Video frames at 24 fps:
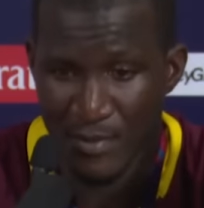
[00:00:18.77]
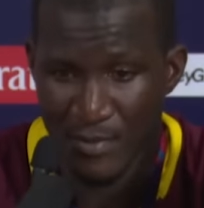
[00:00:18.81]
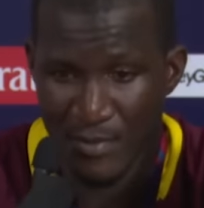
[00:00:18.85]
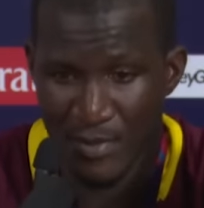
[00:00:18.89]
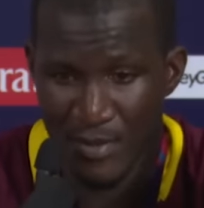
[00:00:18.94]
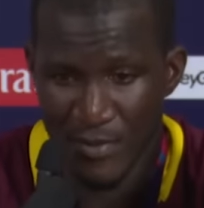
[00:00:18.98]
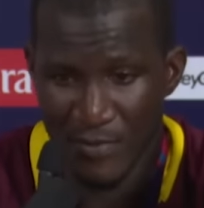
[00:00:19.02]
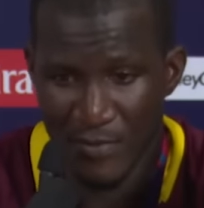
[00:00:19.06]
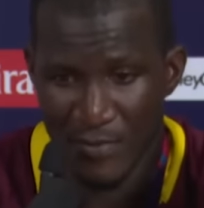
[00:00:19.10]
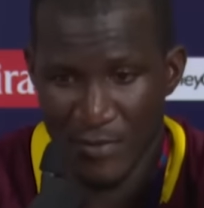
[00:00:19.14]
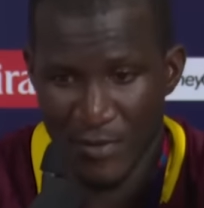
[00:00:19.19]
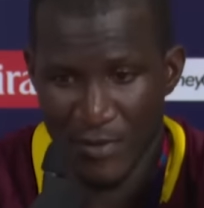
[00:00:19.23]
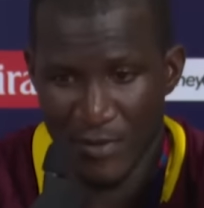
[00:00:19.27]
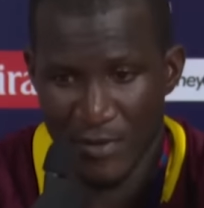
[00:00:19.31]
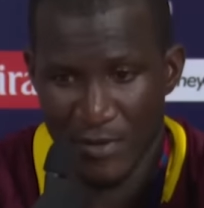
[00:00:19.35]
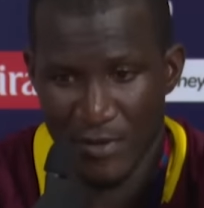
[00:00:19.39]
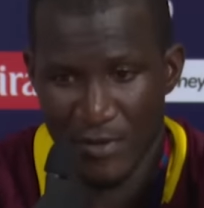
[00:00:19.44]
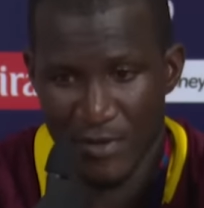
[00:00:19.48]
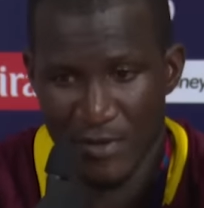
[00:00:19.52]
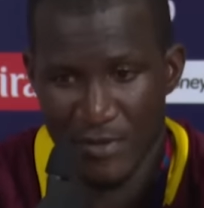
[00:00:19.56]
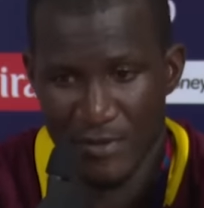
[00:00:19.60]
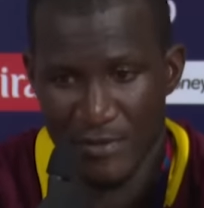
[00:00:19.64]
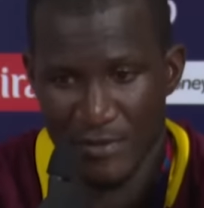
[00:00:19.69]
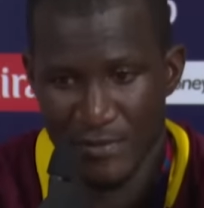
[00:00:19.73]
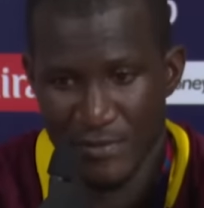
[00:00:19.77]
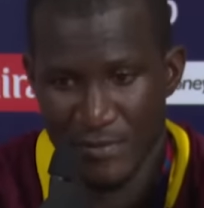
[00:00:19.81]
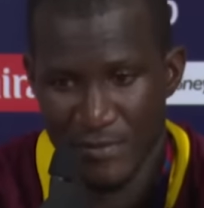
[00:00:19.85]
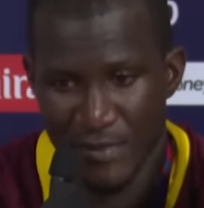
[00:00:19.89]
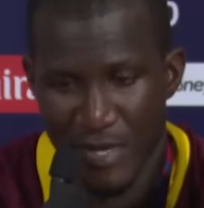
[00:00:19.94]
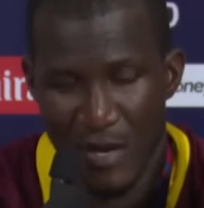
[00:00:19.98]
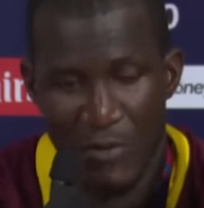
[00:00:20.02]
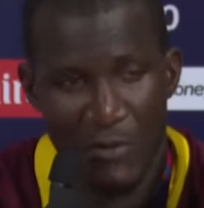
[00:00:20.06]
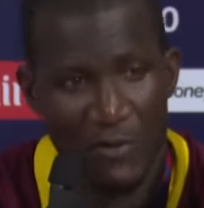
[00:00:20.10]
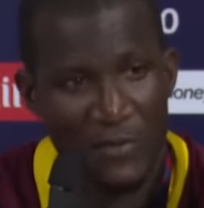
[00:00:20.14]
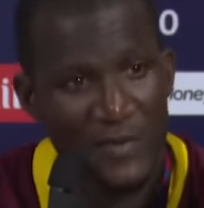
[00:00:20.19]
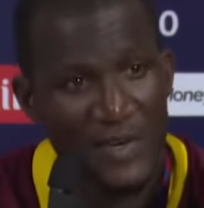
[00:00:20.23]
but for
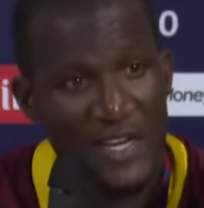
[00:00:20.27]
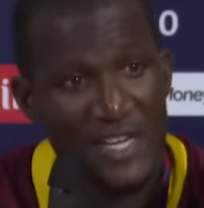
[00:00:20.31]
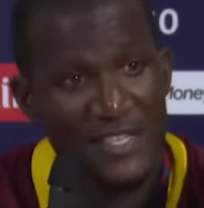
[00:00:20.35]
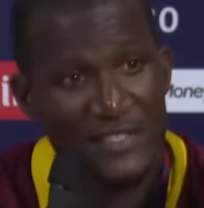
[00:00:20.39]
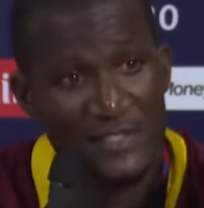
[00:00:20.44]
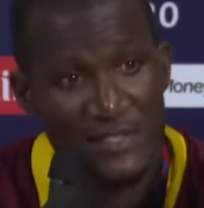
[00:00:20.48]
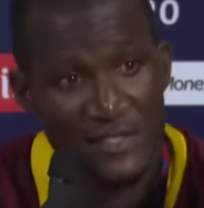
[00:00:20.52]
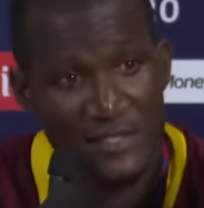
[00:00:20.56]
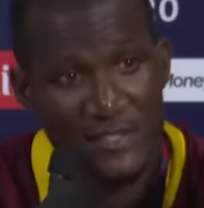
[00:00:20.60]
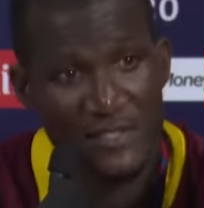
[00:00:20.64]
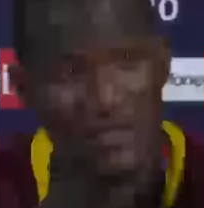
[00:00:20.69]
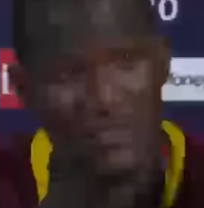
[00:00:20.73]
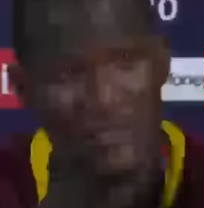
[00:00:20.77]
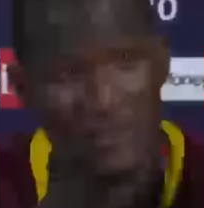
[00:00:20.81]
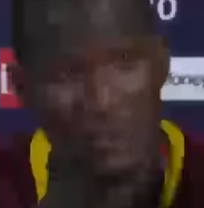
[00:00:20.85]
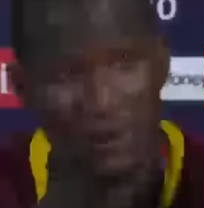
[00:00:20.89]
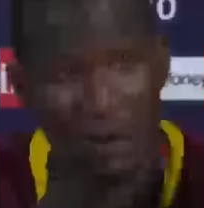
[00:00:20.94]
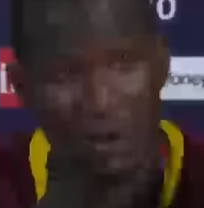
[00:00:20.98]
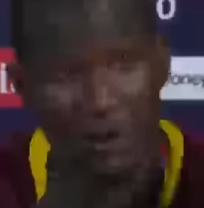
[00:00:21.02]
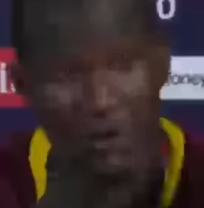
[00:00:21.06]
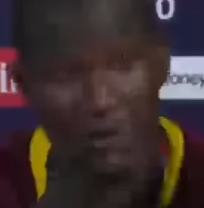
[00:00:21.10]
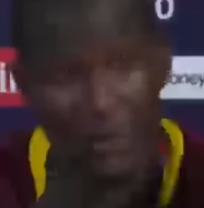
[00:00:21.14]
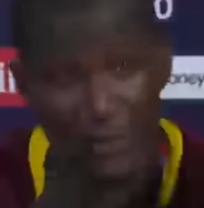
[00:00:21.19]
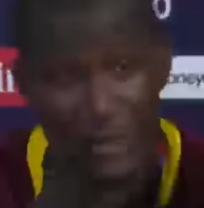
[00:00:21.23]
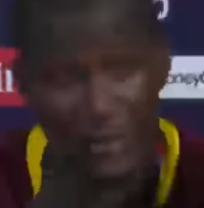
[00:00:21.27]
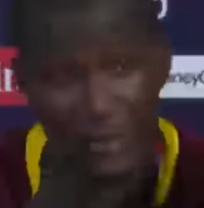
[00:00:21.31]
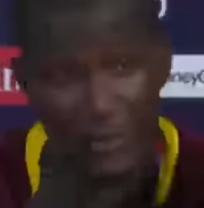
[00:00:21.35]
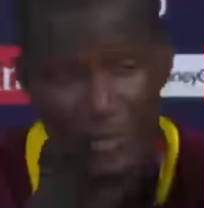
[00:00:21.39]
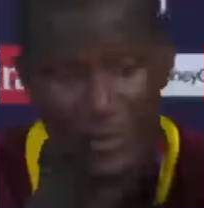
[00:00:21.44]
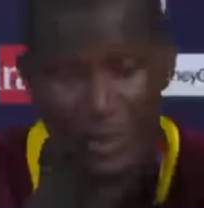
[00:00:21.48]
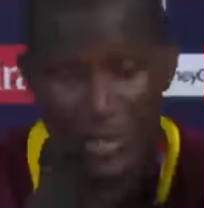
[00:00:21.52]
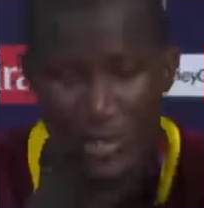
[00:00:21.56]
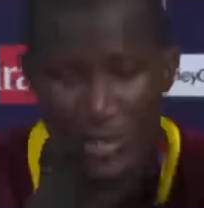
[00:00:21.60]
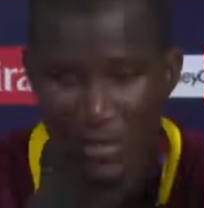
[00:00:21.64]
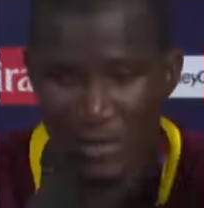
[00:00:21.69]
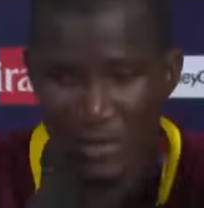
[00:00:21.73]
our fans all over the
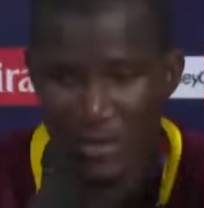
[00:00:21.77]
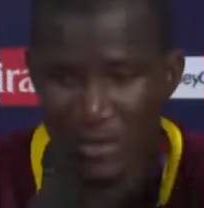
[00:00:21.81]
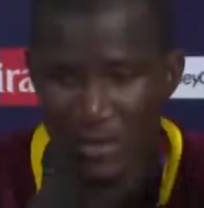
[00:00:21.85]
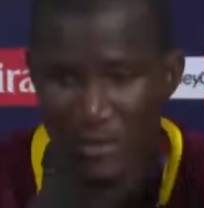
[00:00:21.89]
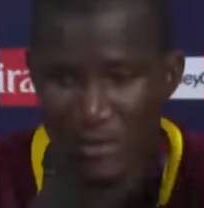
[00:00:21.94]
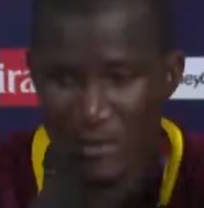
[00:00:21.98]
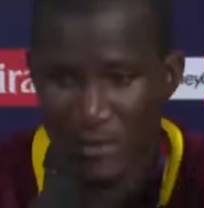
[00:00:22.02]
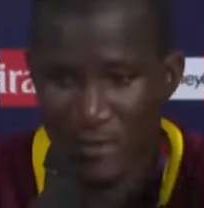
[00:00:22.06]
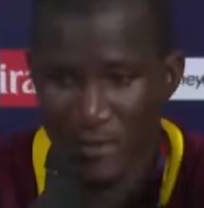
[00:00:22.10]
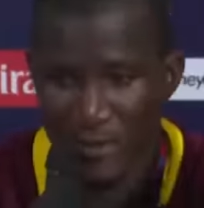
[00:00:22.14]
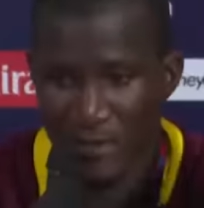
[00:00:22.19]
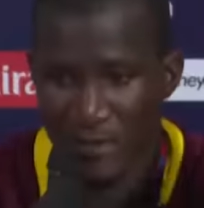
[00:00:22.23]
world.